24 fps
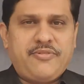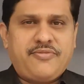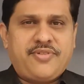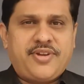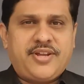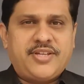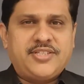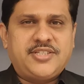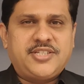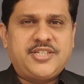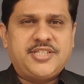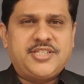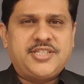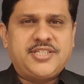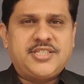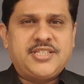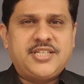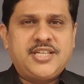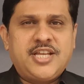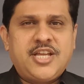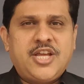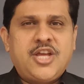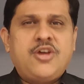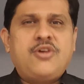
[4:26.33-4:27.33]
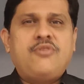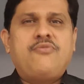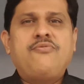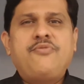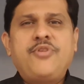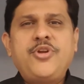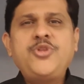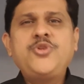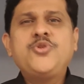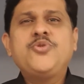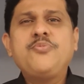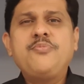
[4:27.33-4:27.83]
friends, is
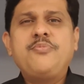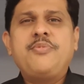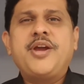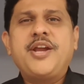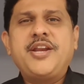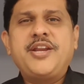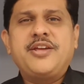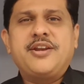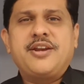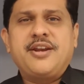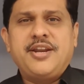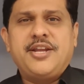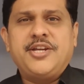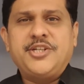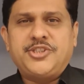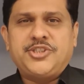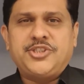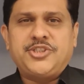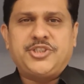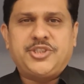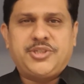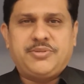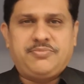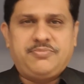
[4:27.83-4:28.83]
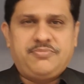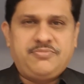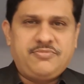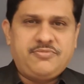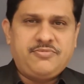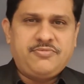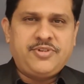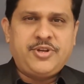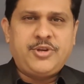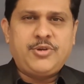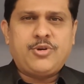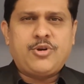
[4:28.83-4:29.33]
when you made a relationship,
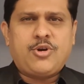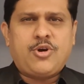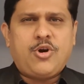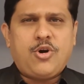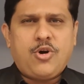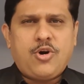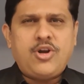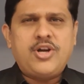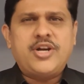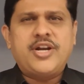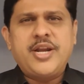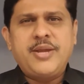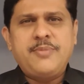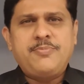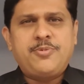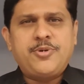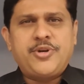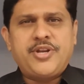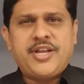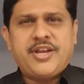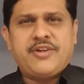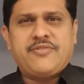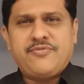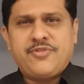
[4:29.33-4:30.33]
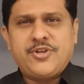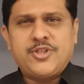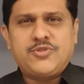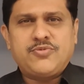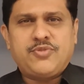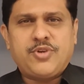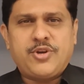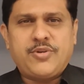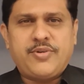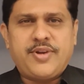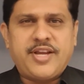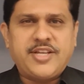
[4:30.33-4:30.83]
when you're already putting efforts
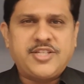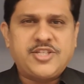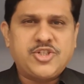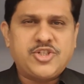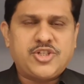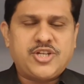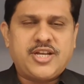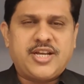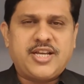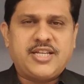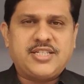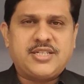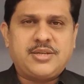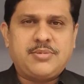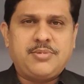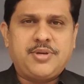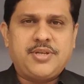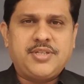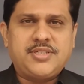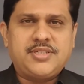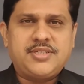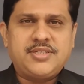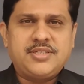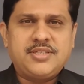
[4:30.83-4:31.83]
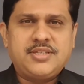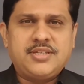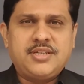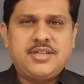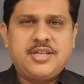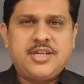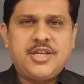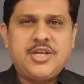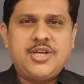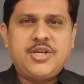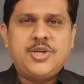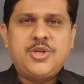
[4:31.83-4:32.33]
for your existing customers,
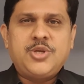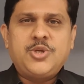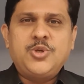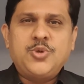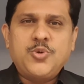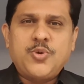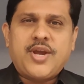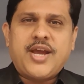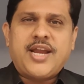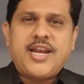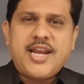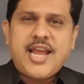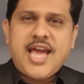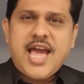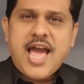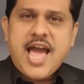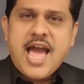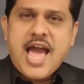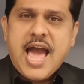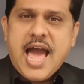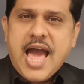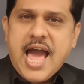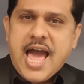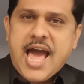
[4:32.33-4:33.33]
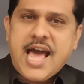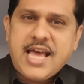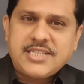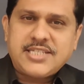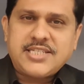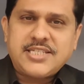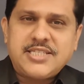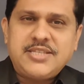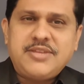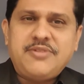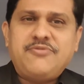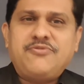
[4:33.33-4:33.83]
you can
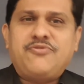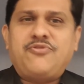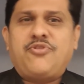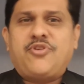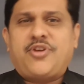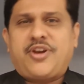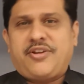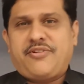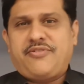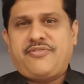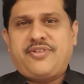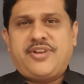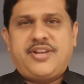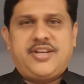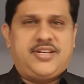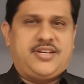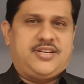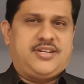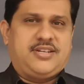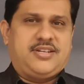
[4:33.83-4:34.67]
ask them for referral.